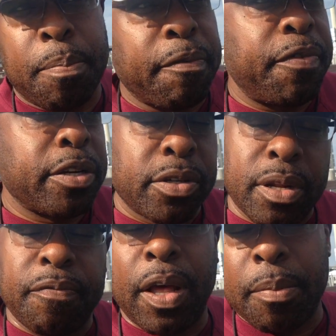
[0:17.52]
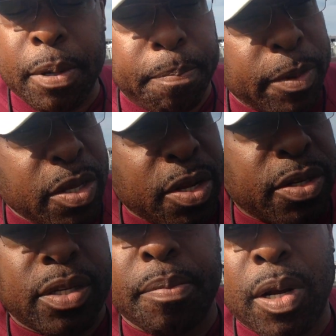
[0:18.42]
and professional development
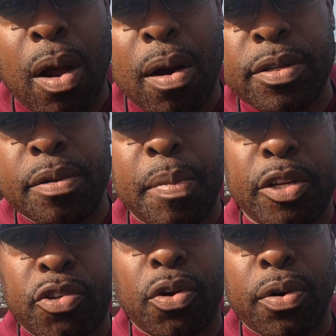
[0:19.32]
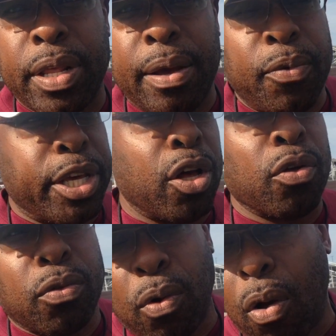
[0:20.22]
seminars and make sure that we
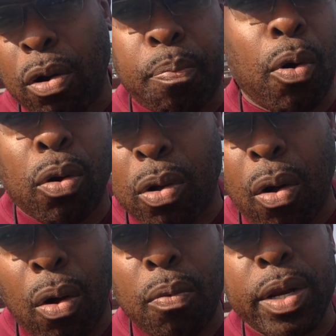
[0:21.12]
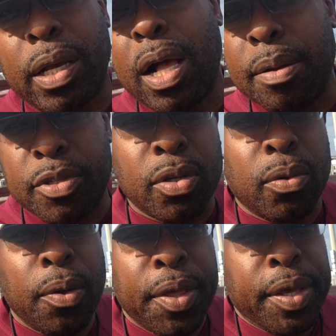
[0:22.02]
go through all the protocol when it comes
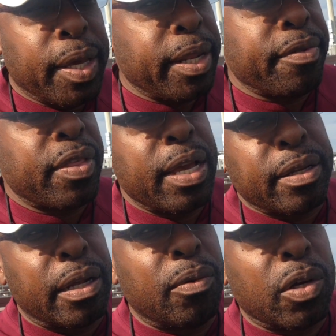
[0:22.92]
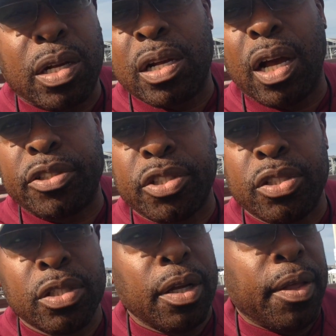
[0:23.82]
to anything dealing with concussions.